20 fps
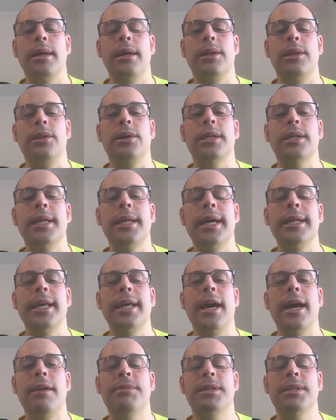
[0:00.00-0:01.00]
It looks like
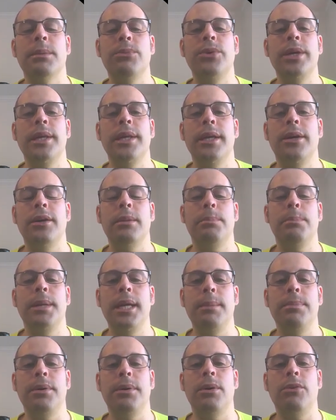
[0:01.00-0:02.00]
they have some really good
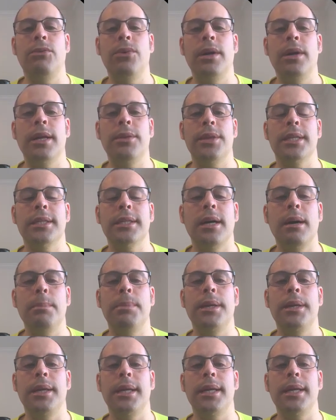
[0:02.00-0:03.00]
people running this
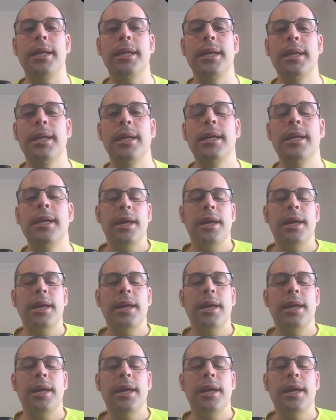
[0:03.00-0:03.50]
company,